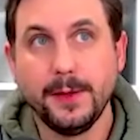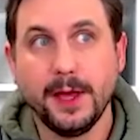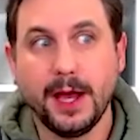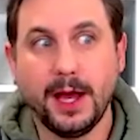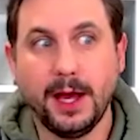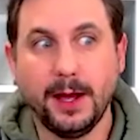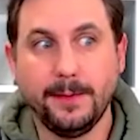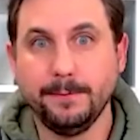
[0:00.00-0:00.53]

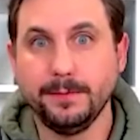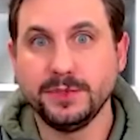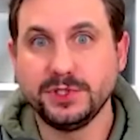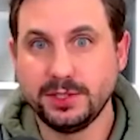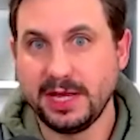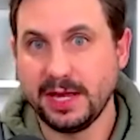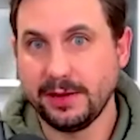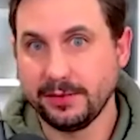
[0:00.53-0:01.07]
to
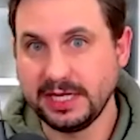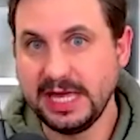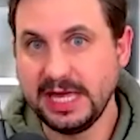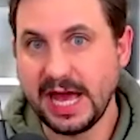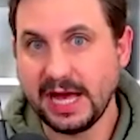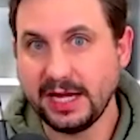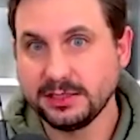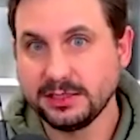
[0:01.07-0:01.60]
be able to
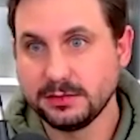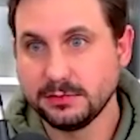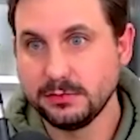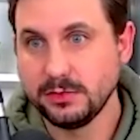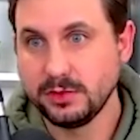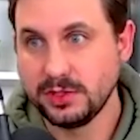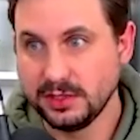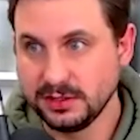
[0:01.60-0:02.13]
get
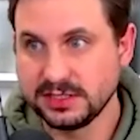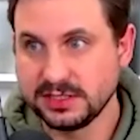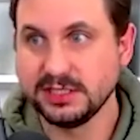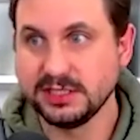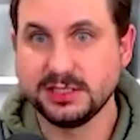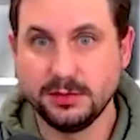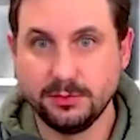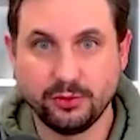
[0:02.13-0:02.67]

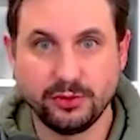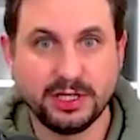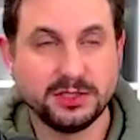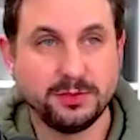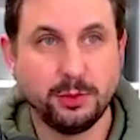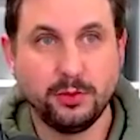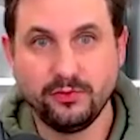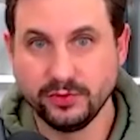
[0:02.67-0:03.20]
consistent,
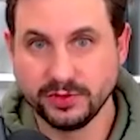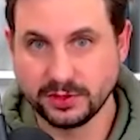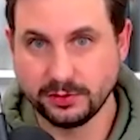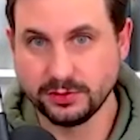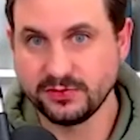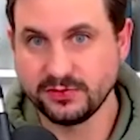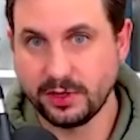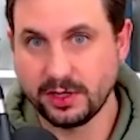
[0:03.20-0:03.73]
predictable
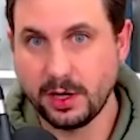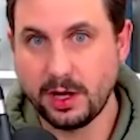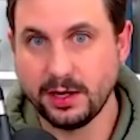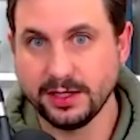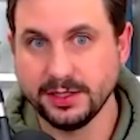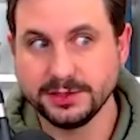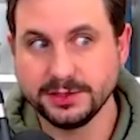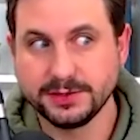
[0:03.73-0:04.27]
results for our
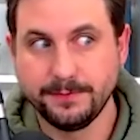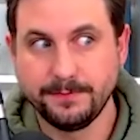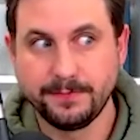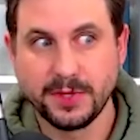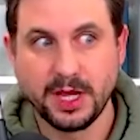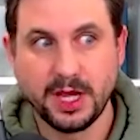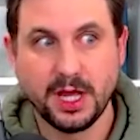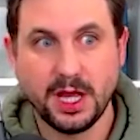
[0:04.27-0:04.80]
clients,
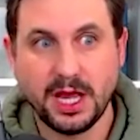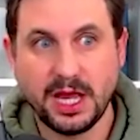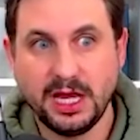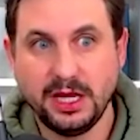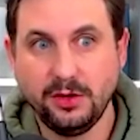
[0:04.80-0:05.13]
in